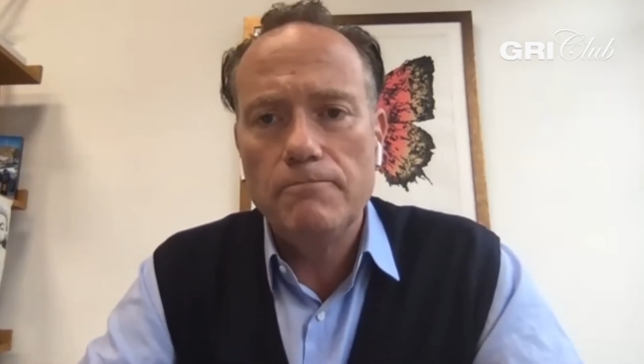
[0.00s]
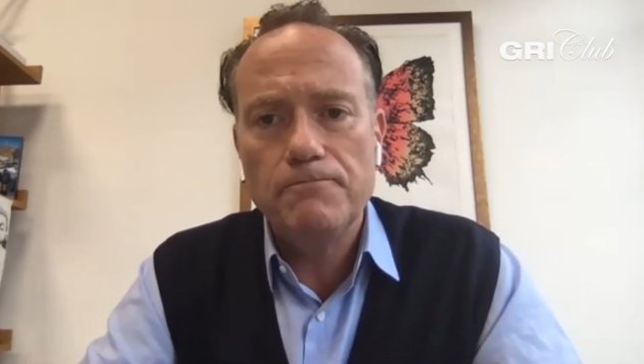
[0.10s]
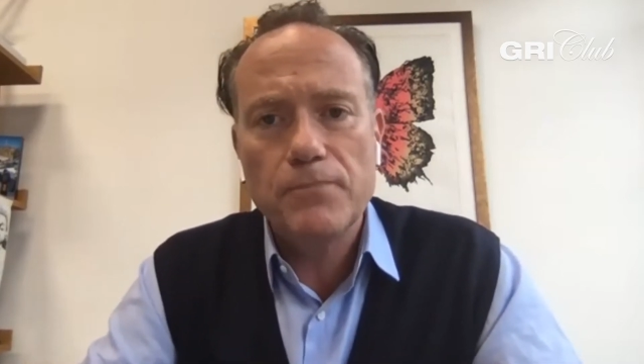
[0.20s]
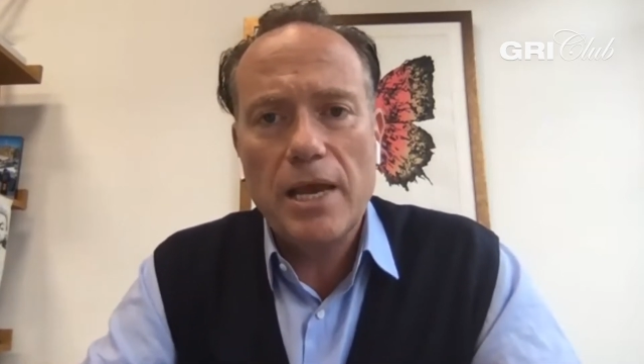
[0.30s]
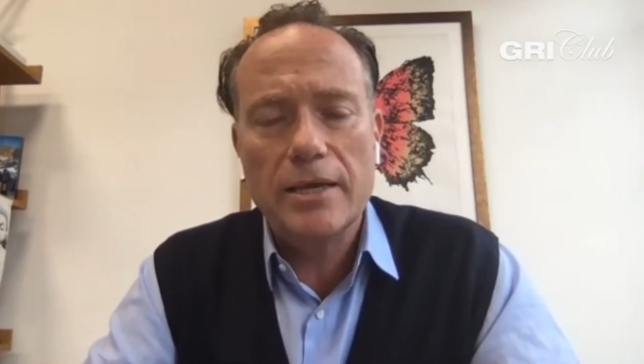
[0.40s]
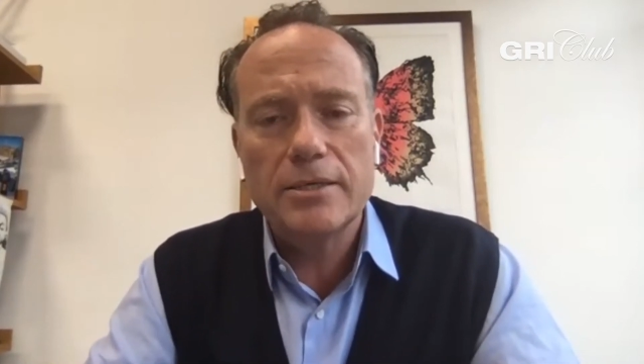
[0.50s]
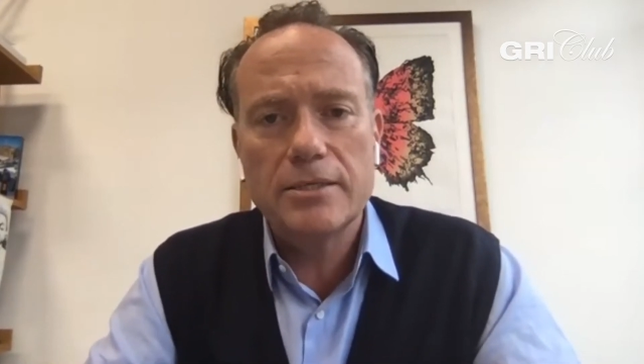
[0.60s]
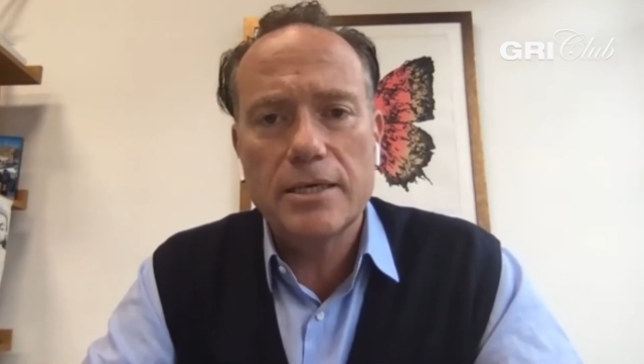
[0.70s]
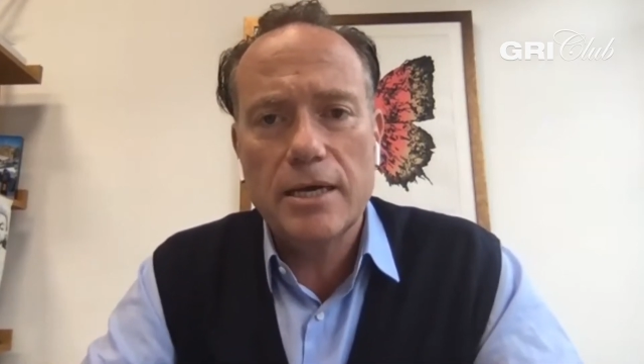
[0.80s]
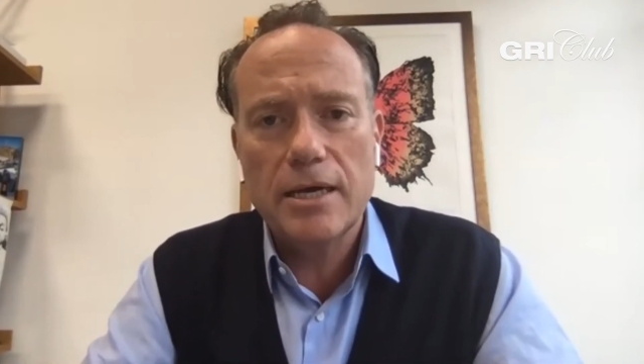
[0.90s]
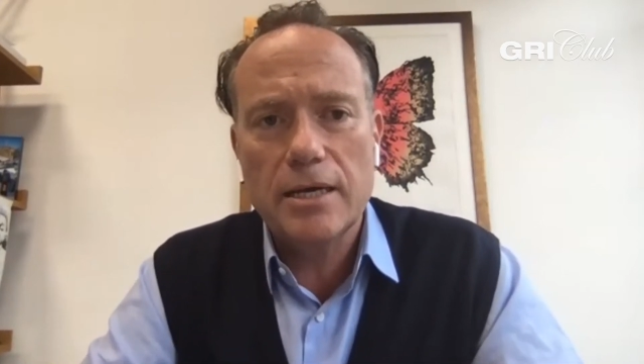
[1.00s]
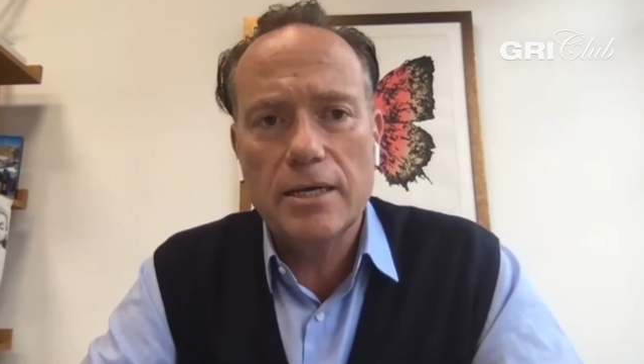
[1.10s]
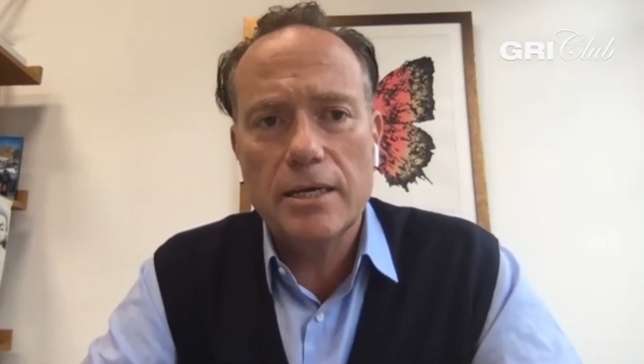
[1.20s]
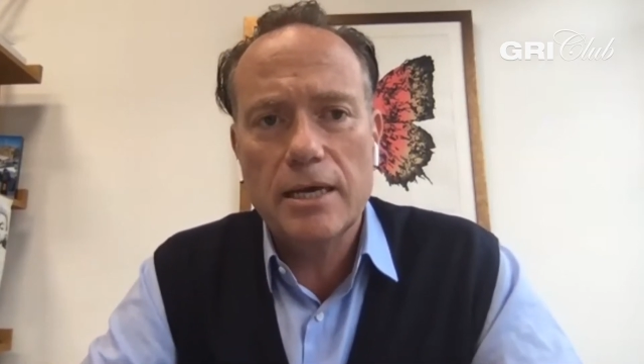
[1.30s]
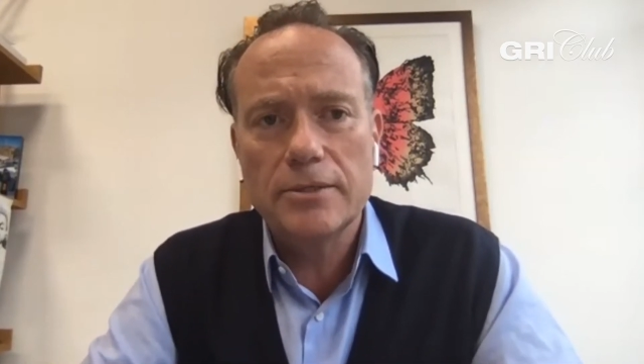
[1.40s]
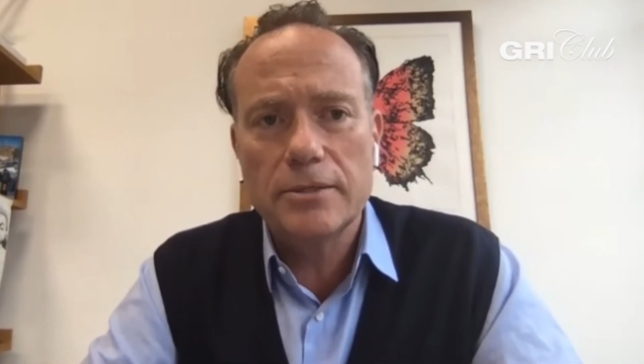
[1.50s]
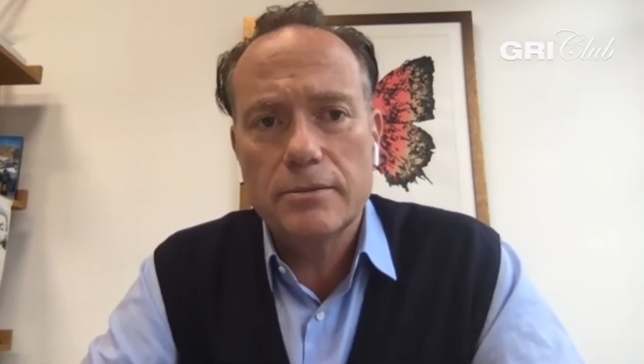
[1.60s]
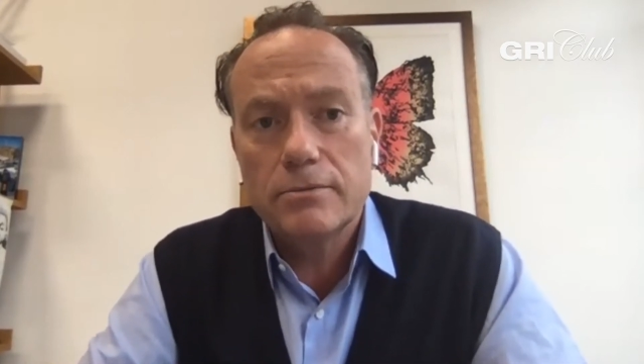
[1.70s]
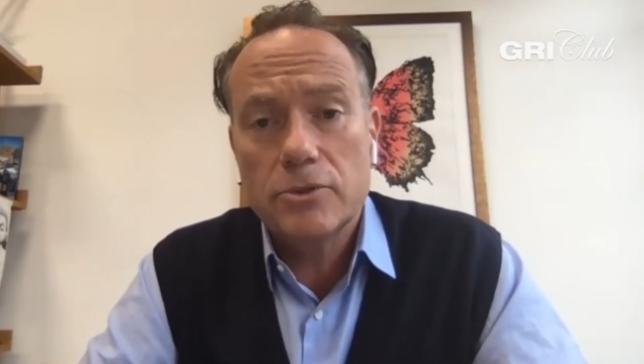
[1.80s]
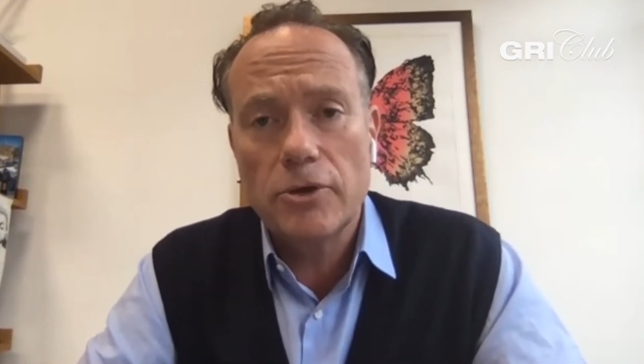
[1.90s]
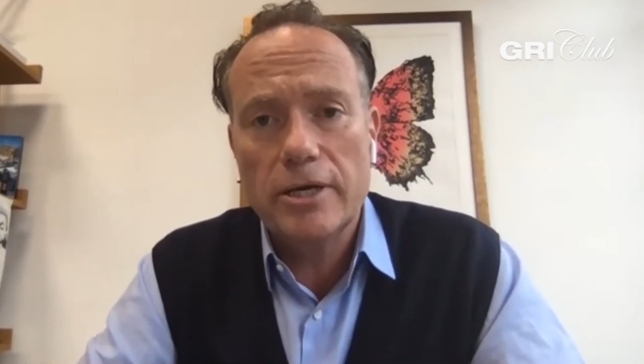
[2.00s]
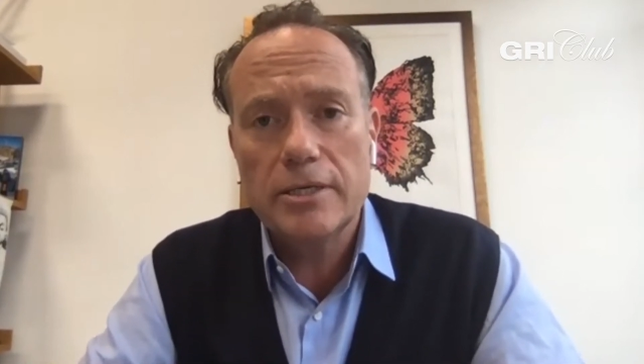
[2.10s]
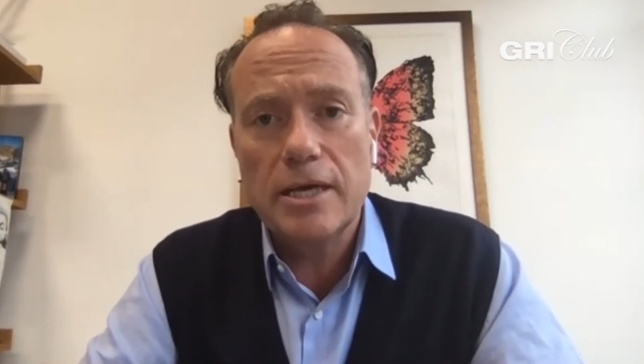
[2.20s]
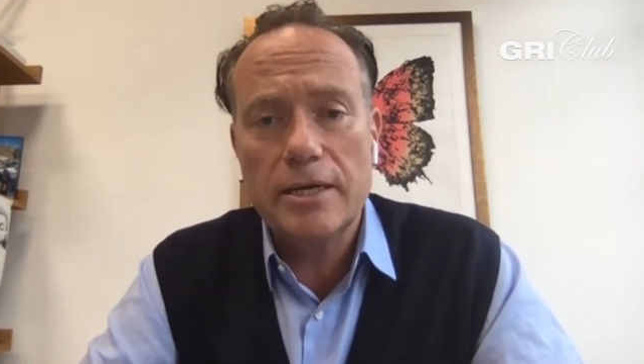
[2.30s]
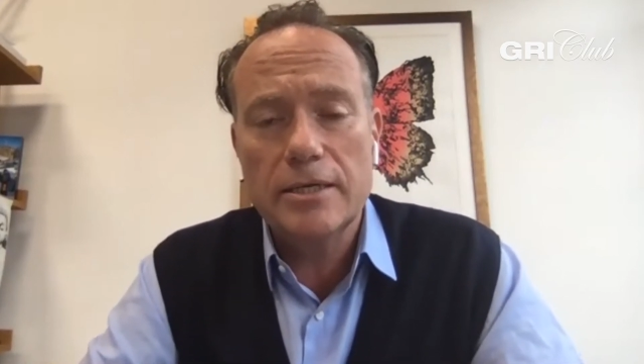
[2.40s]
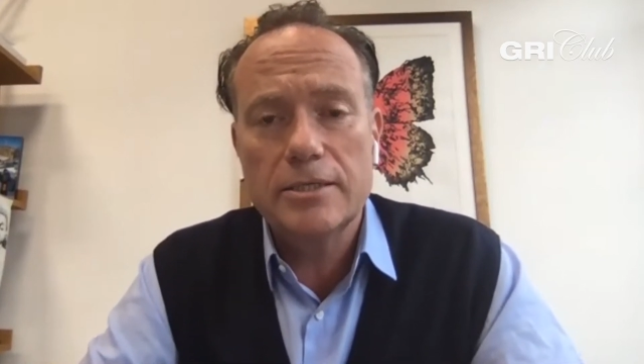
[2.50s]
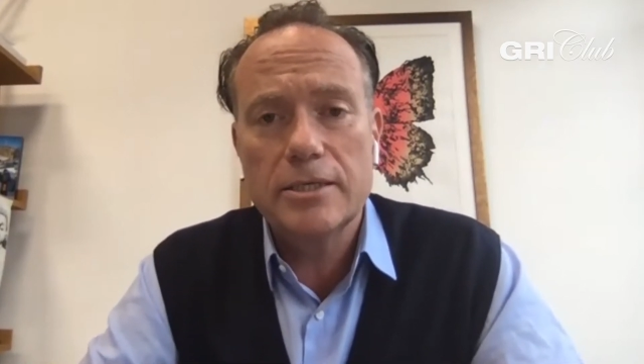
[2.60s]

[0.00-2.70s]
And so I decided